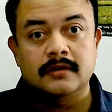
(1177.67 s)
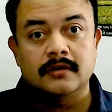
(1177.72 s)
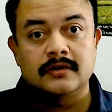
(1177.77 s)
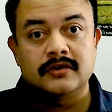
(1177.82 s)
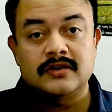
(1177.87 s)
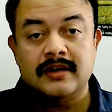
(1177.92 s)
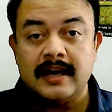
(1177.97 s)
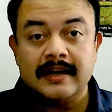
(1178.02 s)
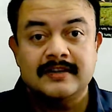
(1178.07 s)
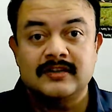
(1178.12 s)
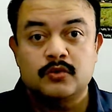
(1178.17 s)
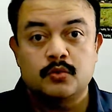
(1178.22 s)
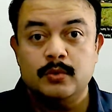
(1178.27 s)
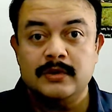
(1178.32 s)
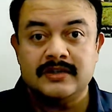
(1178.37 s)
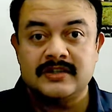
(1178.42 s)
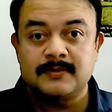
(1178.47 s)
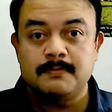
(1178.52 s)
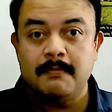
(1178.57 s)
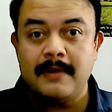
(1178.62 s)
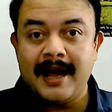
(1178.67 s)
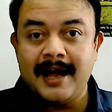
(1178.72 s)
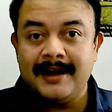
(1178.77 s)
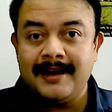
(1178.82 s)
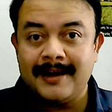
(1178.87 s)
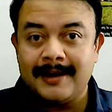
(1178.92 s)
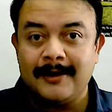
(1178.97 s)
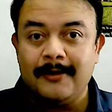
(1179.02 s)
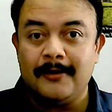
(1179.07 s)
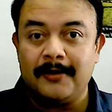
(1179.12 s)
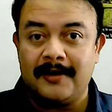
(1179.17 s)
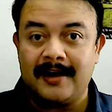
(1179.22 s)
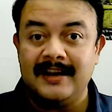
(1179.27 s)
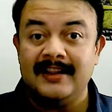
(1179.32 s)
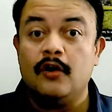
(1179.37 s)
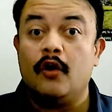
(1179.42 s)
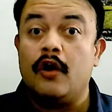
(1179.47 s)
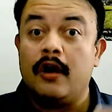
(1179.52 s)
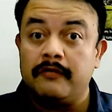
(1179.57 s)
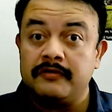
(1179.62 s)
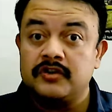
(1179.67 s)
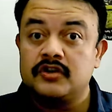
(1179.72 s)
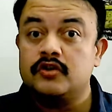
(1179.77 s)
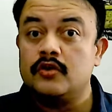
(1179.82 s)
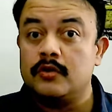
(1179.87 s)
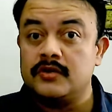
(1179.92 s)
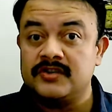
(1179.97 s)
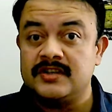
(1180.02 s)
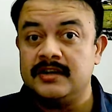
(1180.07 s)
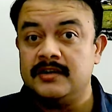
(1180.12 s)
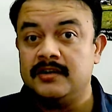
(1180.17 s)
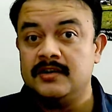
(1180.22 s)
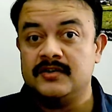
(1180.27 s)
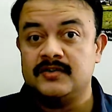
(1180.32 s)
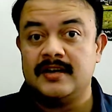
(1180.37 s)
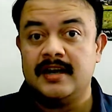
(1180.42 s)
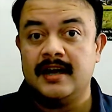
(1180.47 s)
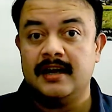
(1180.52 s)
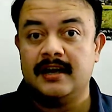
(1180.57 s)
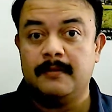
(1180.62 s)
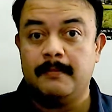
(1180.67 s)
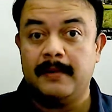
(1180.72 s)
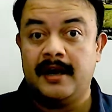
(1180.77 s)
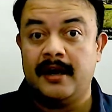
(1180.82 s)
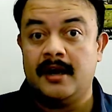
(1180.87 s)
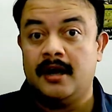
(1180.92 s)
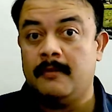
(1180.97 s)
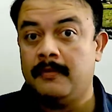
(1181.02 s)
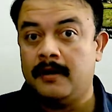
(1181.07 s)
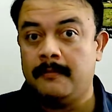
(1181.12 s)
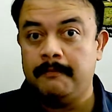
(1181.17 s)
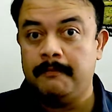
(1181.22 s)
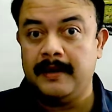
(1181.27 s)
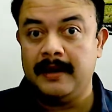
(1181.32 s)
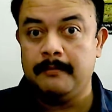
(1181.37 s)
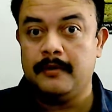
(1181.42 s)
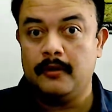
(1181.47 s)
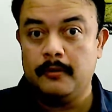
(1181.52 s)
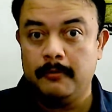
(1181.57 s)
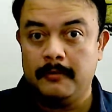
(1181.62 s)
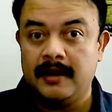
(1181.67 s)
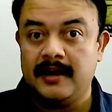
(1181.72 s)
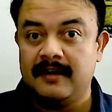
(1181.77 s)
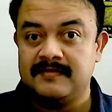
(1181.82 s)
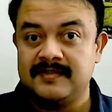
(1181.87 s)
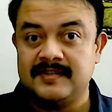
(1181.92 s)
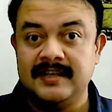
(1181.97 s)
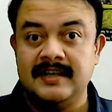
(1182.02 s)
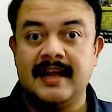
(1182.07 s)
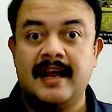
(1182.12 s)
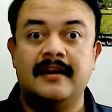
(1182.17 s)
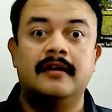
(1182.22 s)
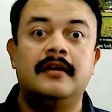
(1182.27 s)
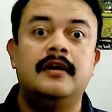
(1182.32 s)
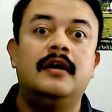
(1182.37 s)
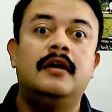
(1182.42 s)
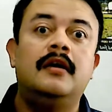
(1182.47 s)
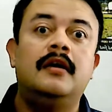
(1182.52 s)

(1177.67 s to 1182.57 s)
It's like Swiss bank account, right? The offshore centers like Manama paper, you might have seen that.